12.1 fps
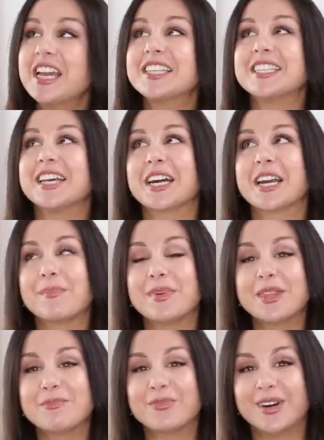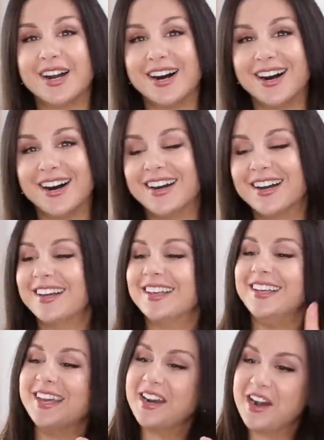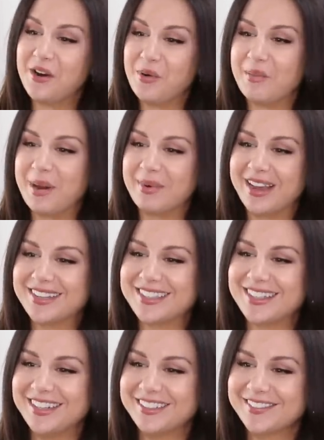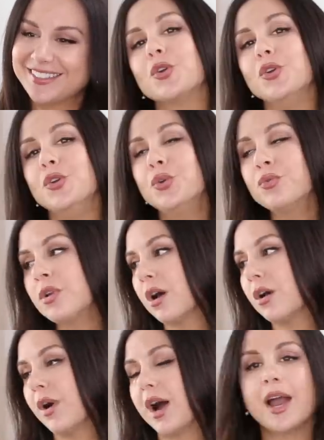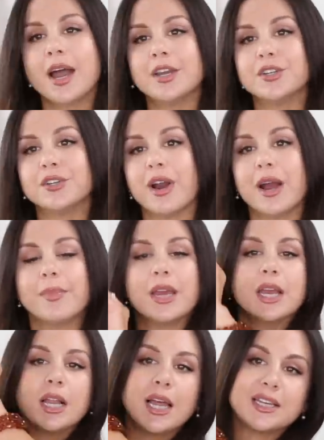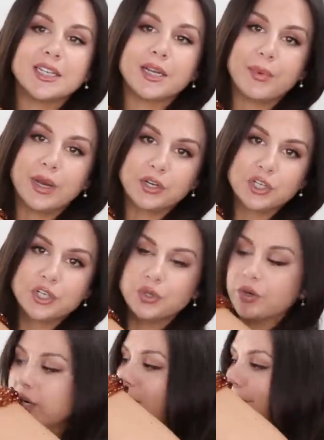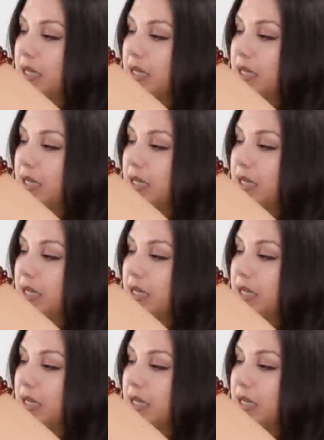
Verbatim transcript: Tuck it up in the bra, get on with my bad self. You know I had to grab a classic biker short,